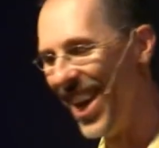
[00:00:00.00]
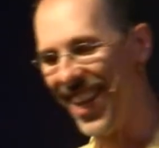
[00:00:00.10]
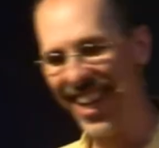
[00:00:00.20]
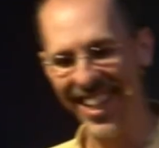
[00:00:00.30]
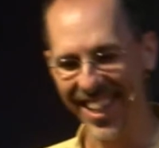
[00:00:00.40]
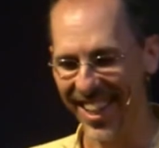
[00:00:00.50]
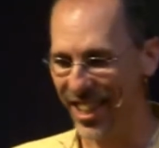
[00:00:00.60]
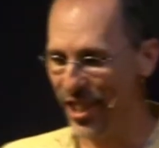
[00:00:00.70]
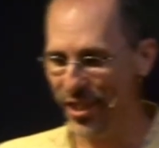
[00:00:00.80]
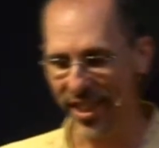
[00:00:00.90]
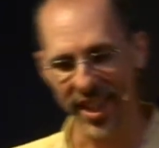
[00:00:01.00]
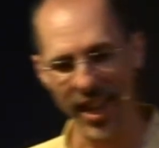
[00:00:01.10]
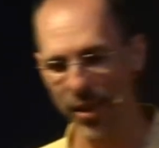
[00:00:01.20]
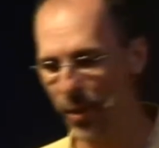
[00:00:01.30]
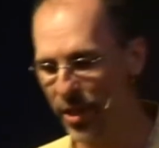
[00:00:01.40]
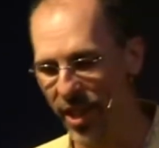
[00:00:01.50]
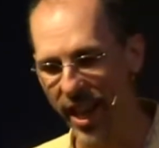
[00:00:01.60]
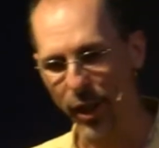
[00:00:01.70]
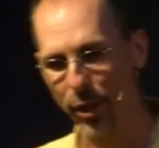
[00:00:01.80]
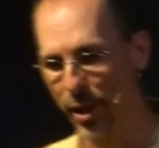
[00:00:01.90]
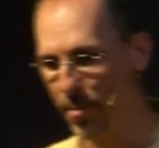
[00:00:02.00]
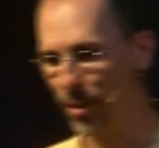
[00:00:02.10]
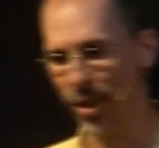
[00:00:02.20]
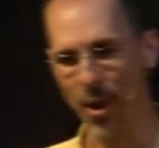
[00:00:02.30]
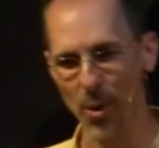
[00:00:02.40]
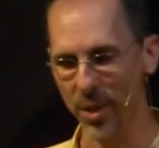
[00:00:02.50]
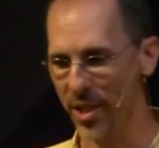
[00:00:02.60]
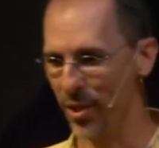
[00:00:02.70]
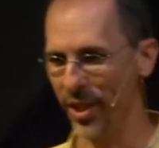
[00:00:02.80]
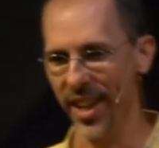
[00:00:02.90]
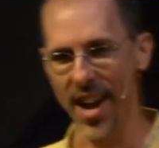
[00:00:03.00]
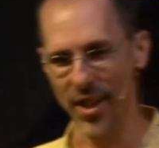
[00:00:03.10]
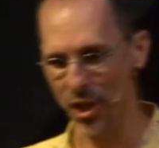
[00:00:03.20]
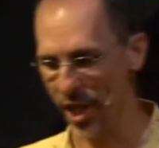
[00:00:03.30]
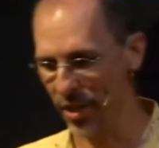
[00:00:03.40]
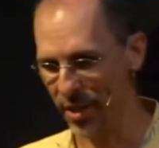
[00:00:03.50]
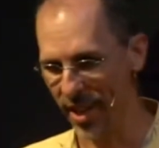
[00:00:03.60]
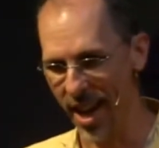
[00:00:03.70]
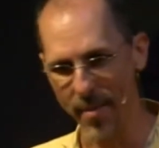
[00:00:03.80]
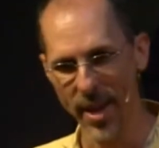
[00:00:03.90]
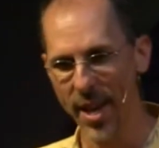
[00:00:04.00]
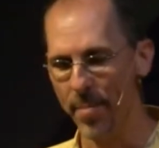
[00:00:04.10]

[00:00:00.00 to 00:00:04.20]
And it wouldn't take a thimble to hold his theology at the time,